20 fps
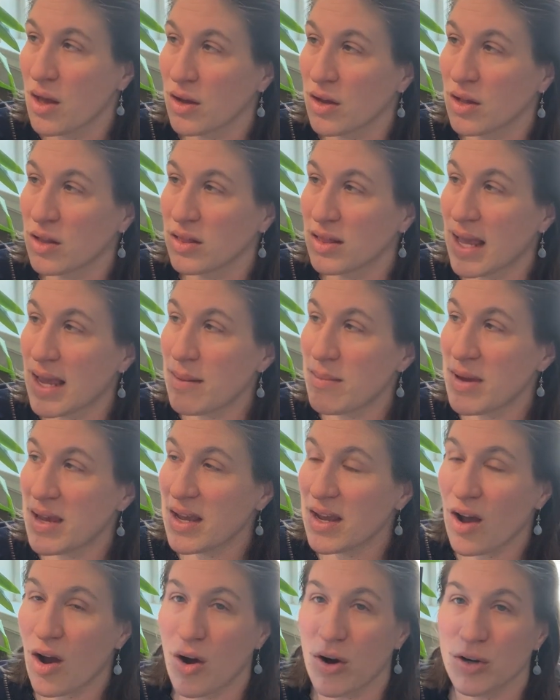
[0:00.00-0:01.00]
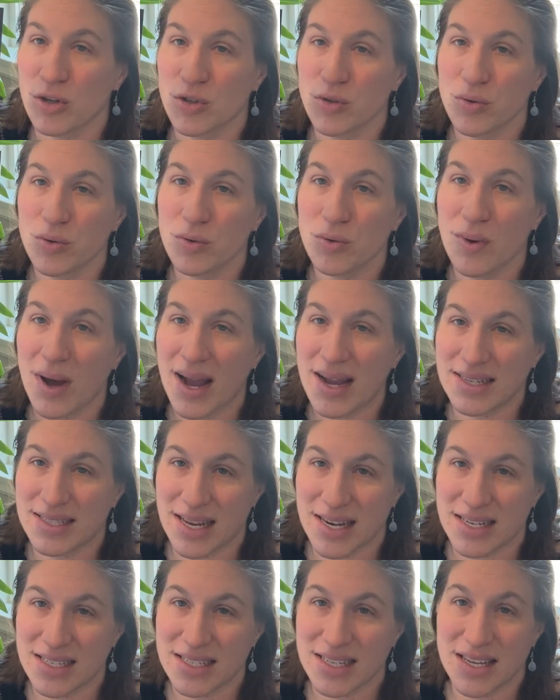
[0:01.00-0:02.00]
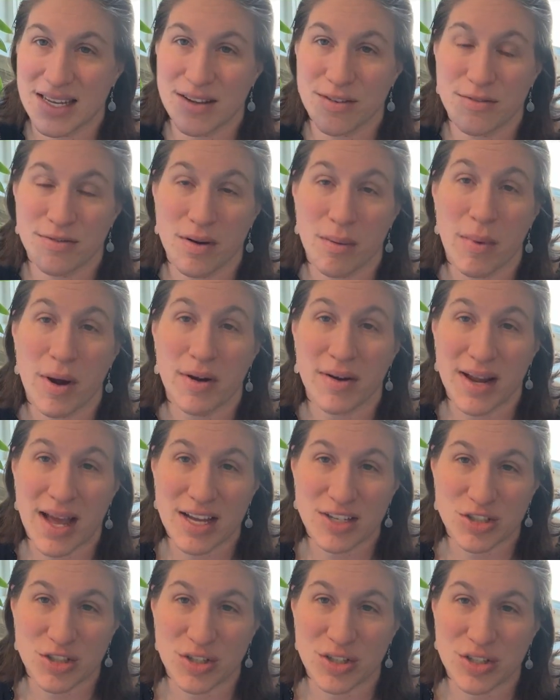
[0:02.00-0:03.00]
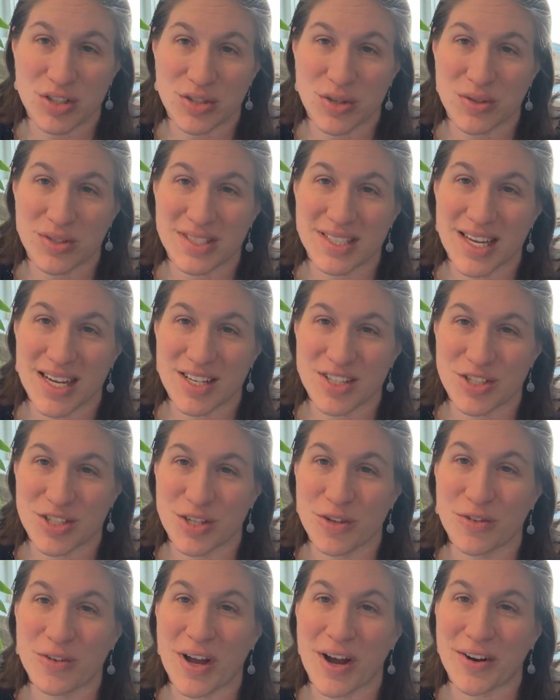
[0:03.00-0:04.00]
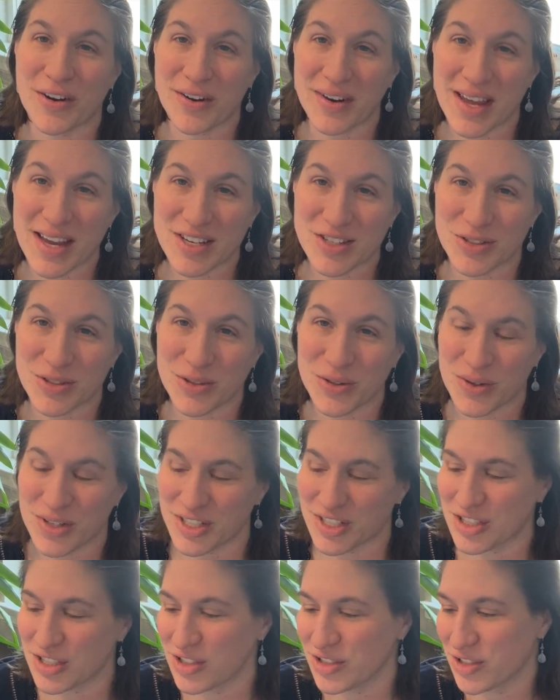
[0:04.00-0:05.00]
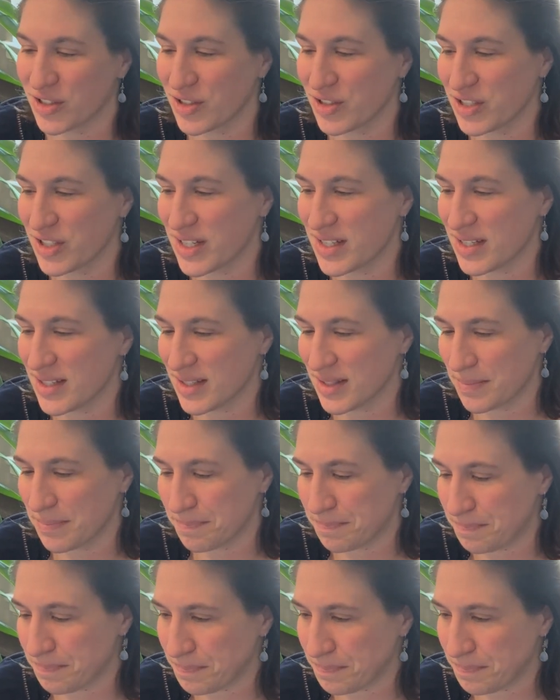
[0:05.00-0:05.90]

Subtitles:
Claiming Our True Identity from our National Association of Congregational Christian Churches.